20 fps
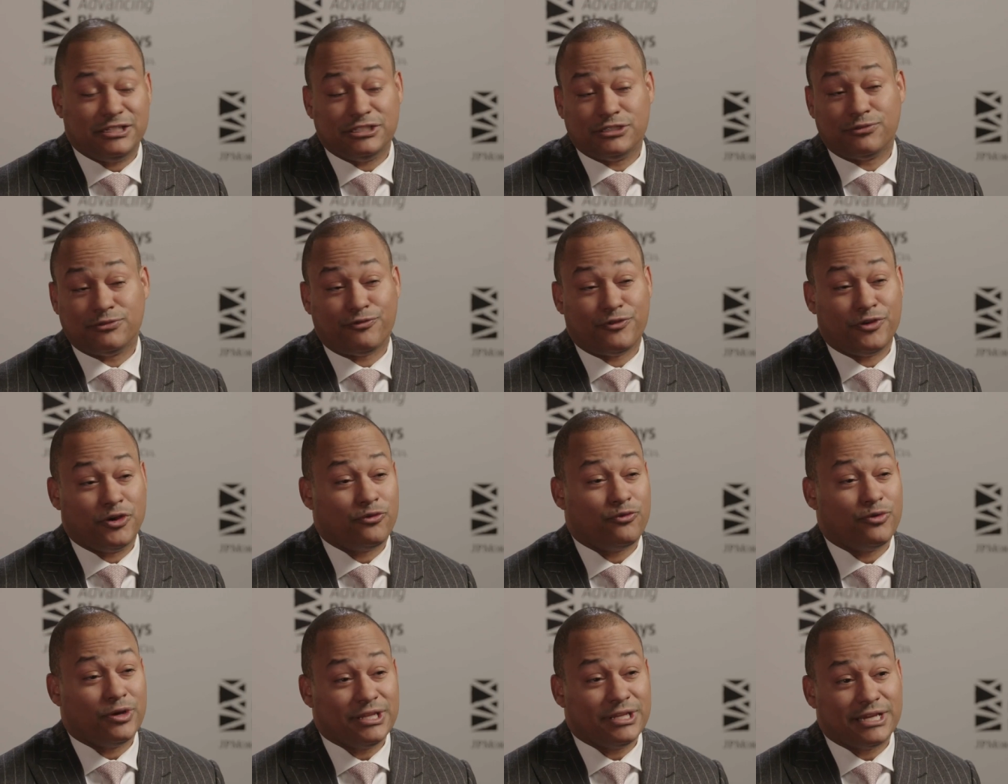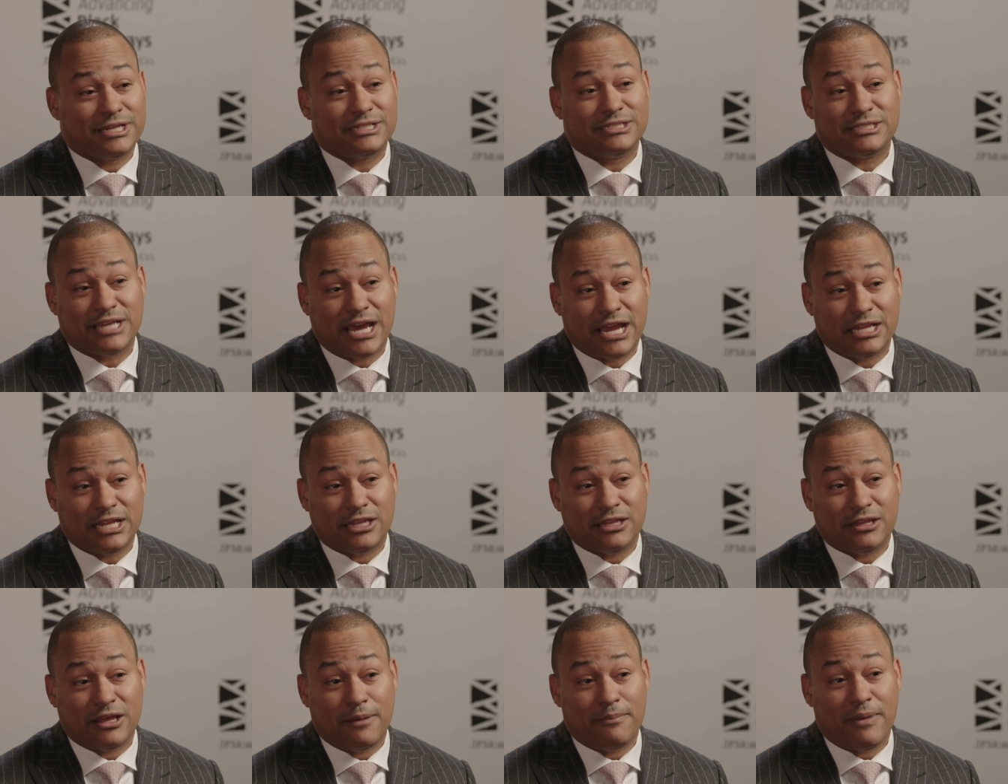I just feel really
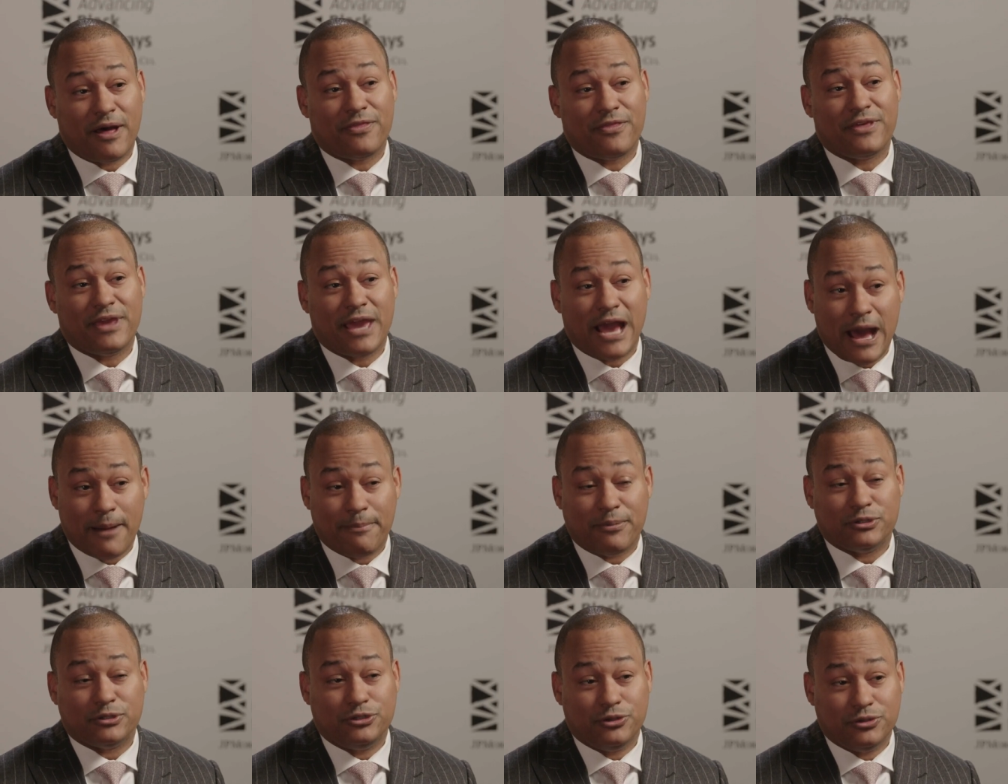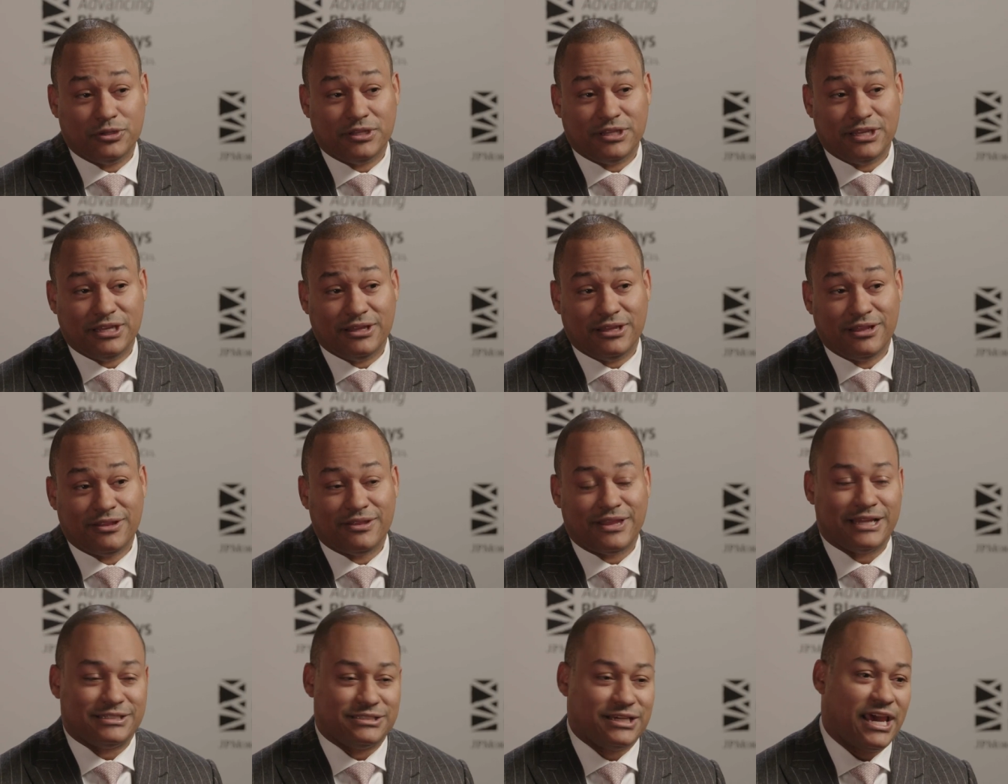excited about the opportunity
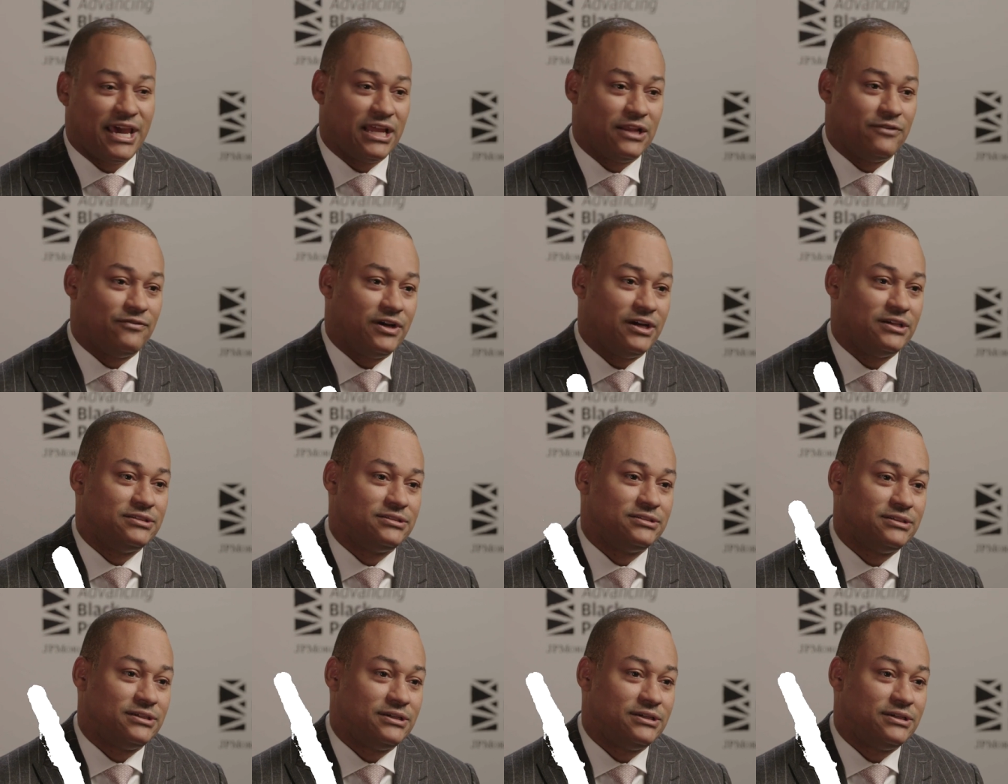that's ahead of us.